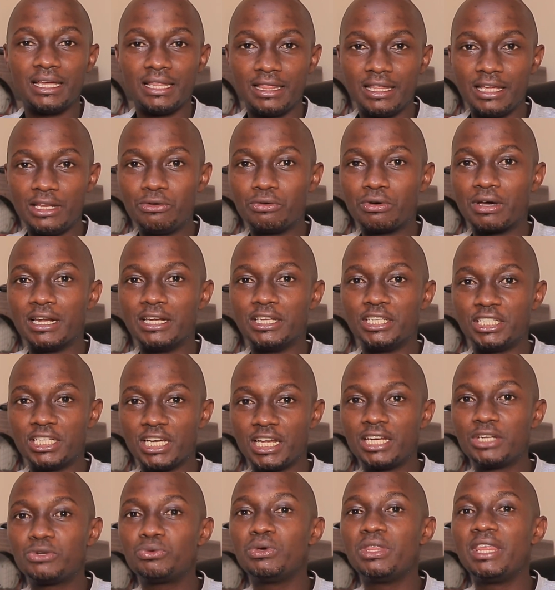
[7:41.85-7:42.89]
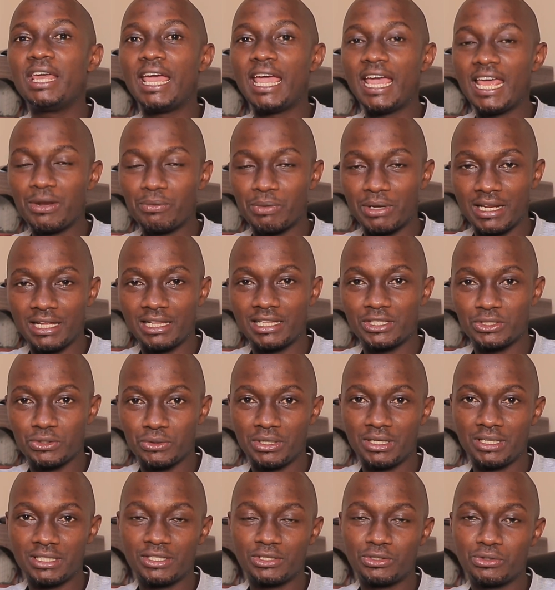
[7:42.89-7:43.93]
Then you can share it with anyone else
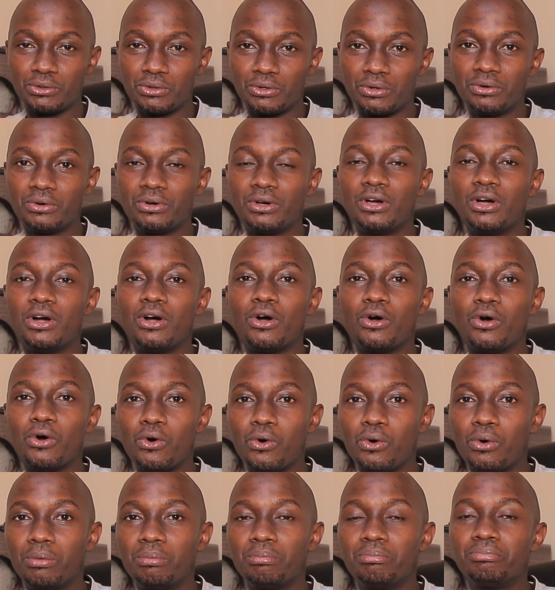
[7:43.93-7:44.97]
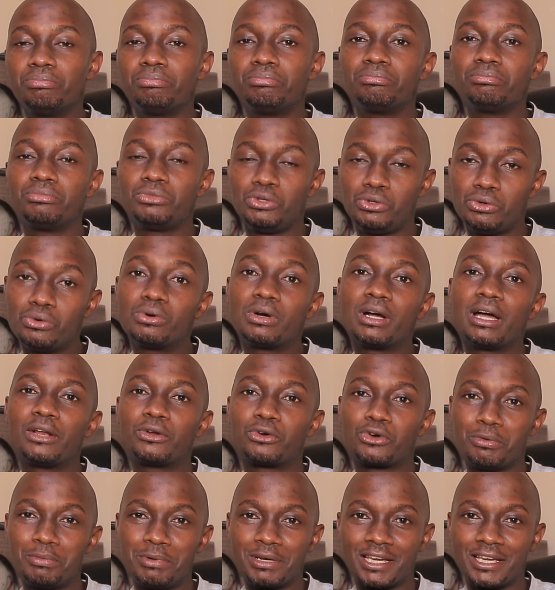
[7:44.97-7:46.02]
who needs to know, or you
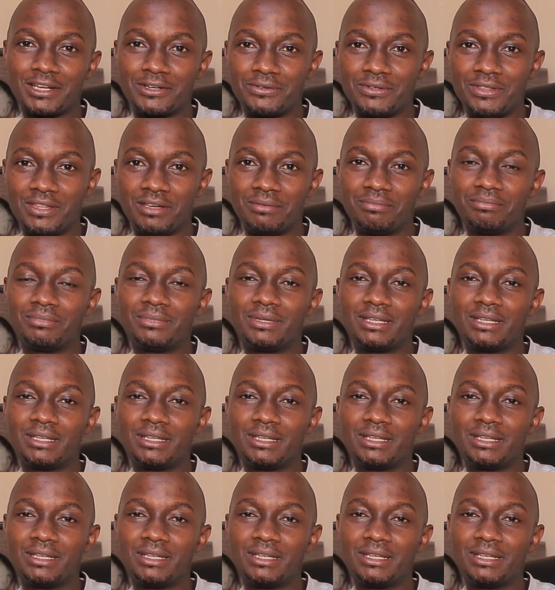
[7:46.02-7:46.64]
can communicate to them.